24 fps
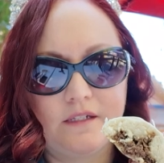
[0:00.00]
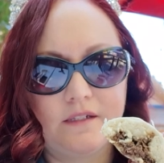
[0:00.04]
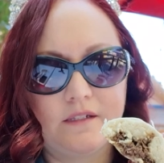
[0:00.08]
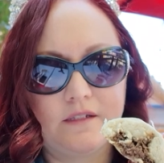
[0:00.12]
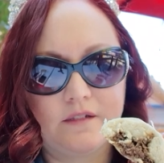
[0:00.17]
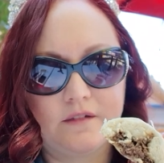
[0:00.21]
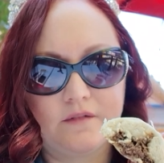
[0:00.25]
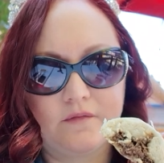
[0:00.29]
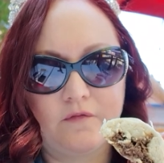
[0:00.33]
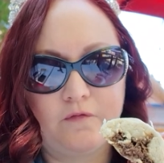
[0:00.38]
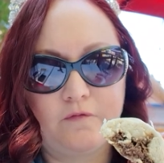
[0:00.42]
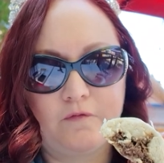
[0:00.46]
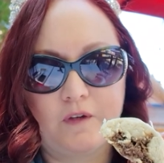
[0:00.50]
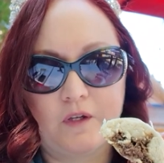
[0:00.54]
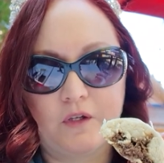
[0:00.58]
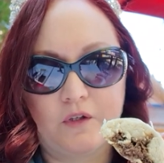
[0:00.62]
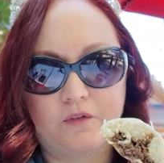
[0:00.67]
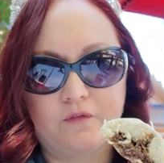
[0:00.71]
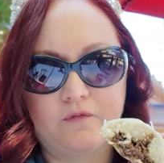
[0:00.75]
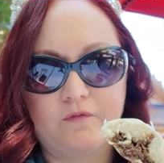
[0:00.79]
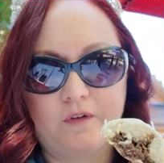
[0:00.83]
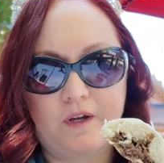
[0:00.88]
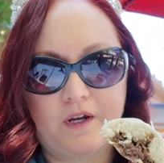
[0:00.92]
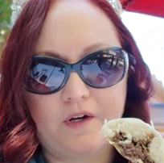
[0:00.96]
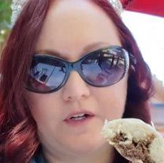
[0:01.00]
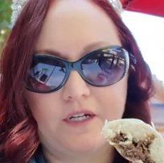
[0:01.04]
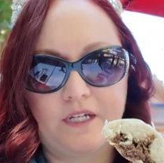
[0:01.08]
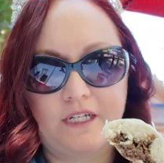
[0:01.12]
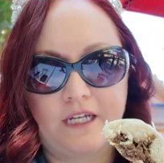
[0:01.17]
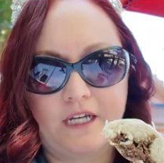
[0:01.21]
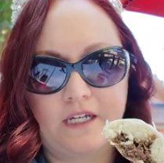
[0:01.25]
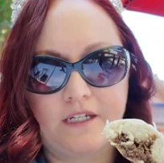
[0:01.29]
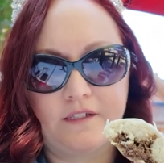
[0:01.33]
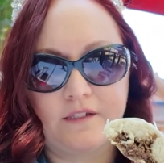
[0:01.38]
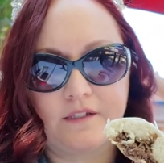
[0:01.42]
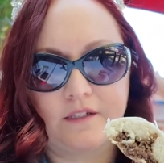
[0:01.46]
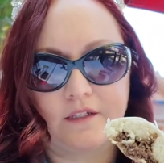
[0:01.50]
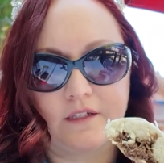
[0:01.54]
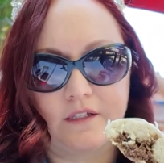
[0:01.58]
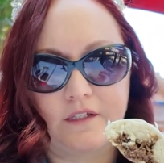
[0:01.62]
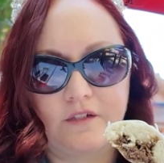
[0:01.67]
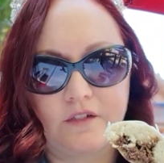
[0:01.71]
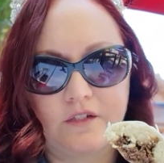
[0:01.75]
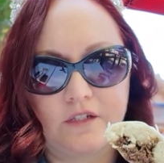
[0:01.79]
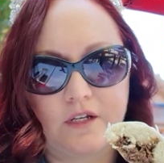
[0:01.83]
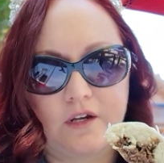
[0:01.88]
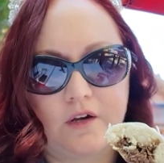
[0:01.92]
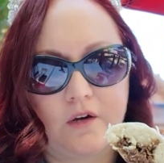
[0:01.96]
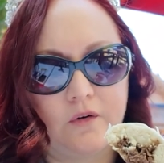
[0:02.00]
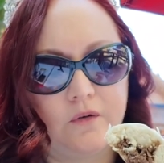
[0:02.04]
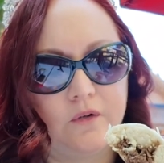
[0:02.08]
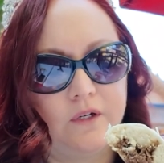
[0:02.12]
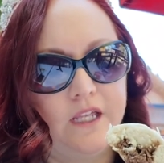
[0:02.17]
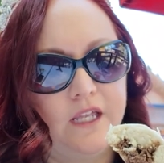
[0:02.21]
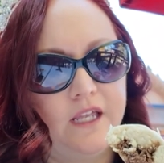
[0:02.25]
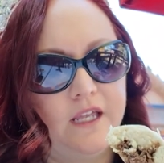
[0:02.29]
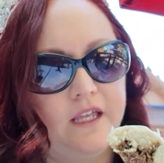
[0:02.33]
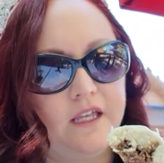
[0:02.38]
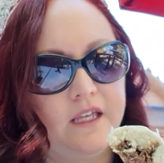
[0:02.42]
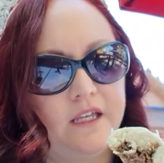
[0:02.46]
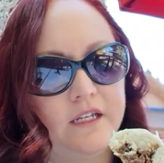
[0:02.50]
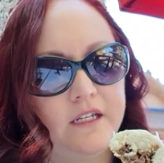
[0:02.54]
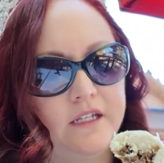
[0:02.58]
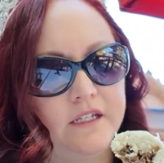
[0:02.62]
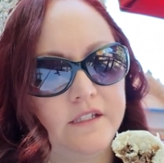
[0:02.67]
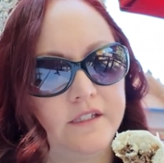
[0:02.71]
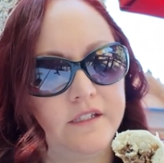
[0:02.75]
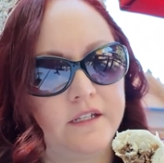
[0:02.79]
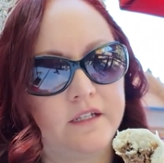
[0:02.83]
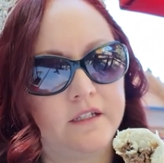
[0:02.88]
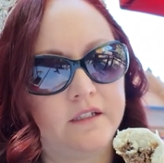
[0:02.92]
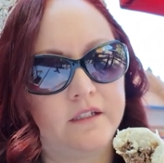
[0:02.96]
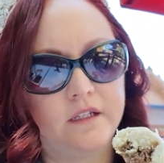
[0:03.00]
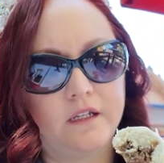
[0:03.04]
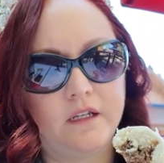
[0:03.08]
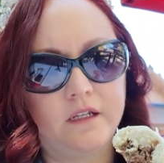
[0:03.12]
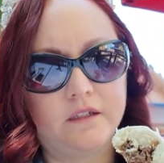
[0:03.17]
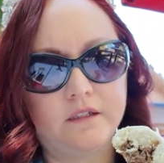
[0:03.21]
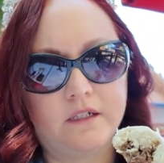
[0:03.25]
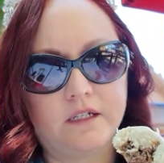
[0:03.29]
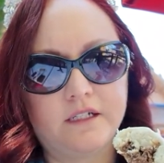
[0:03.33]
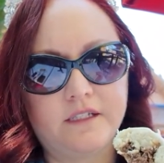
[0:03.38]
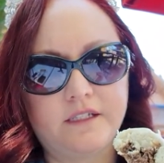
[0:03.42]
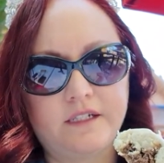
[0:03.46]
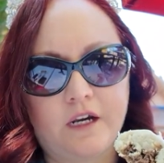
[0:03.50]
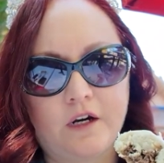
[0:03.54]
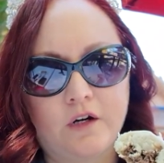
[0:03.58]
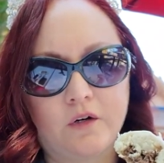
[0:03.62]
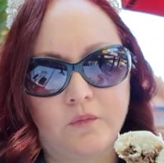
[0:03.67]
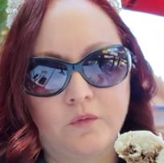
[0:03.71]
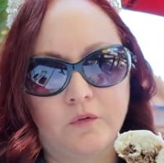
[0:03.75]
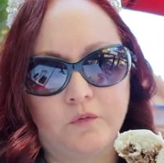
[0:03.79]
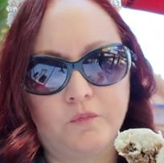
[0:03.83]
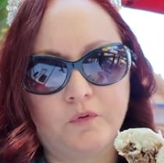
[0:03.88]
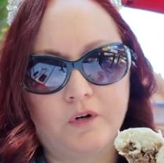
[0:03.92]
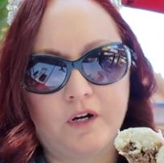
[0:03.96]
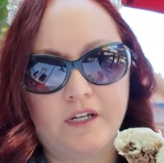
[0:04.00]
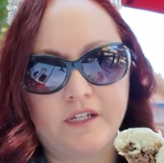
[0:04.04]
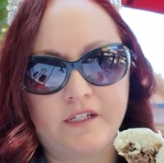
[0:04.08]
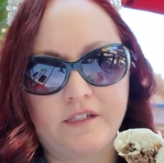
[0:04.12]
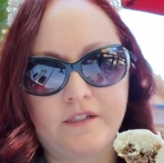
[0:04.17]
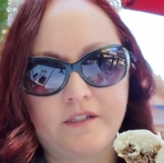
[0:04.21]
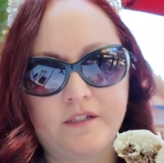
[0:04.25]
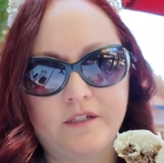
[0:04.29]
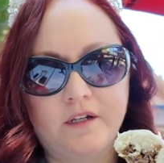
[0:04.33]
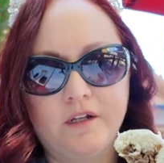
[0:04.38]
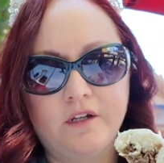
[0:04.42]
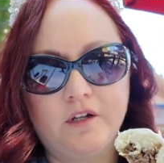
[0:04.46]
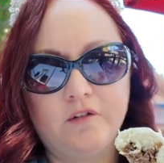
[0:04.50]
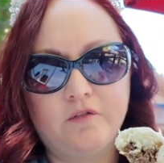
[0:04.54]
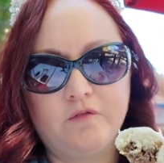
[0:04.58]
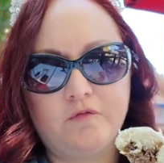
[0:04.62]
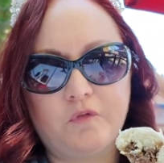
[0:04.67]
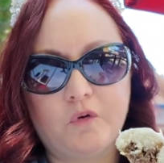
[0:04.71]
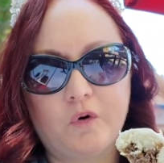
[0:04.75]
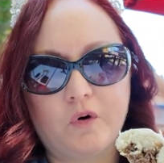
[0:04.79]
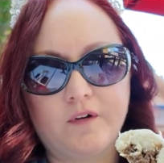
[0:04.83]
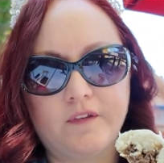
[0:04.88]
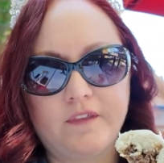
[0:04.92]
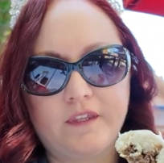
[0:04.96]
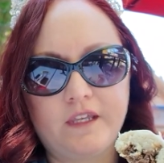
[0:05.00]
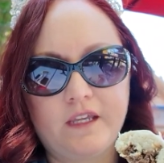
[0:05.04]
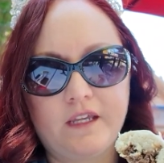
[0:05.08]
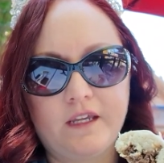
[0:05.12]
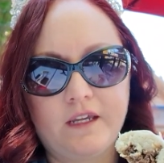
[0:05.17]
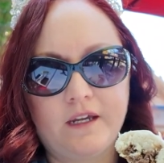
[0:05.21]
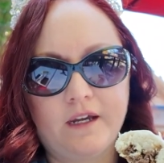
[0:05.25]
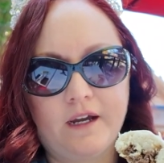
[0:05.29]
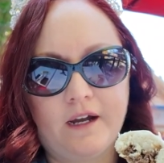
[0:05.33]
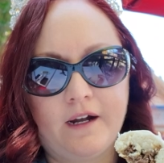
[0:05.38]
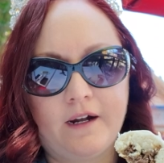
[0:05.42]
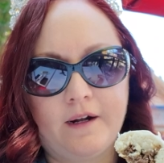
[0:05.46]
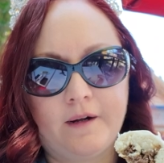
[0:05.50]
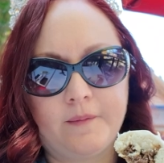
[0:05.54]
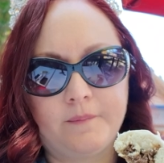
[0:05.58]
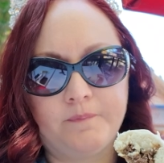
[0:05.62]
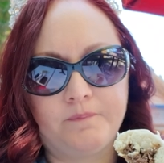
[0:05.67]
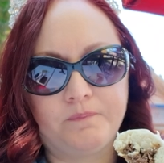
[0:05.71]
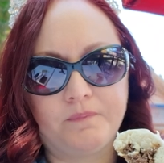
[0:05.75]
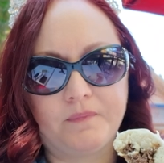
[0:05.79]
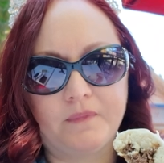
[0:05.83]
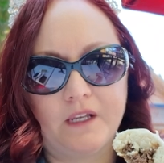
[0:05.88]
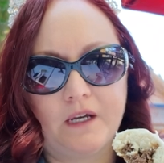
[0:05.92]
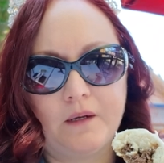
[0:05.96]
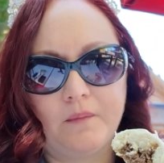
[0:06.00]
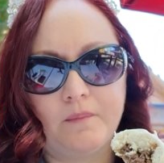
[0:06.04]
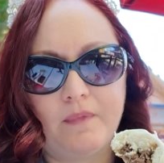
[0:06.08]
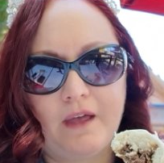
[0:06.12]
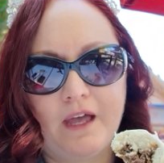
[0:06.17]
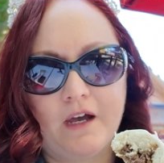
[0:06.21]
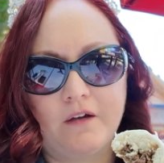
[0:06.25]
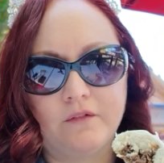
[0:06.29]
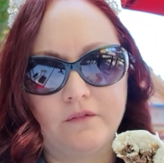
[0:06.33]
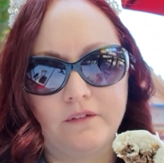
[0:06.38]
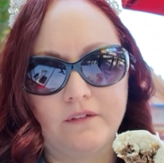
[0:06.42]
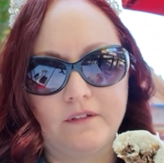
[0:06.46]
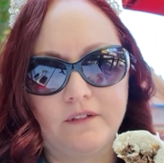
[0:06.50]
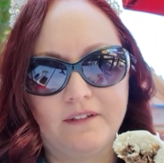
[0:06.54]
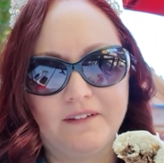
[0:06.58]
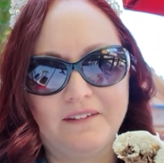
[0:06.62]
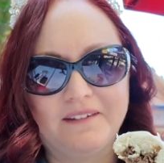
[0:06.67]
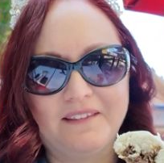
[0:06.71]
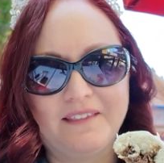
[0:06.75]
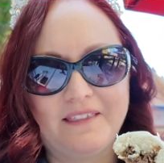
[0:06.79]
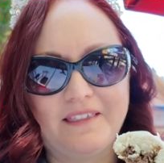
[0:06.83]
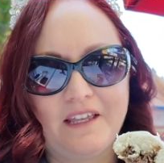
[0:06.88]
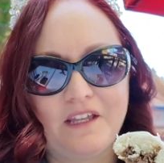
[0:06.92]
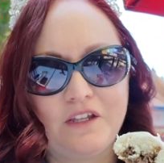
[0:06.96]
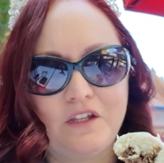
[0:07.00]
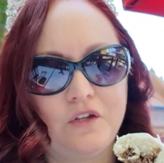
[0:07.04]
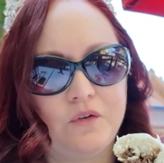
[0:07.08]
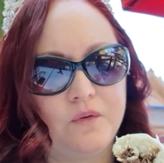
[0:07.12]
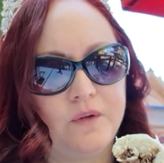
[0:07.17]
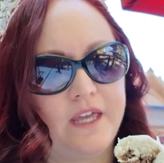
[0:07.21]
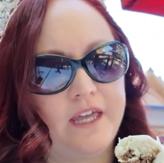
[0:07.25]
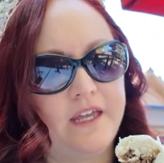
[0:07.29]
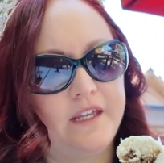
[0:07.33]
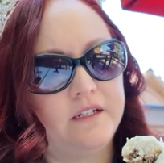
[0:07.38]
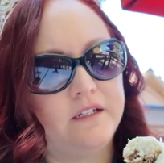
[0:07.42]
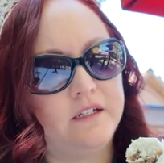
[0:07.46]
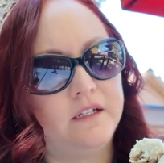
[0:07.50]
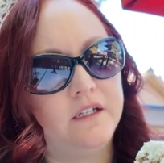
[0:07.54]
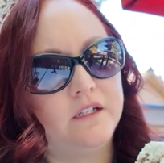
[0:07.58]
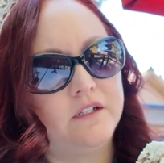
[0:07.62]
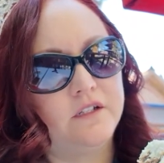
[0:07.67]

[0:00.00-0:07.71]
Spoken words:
is filled very nicely, so it isn't a terrible price for the amount that you get.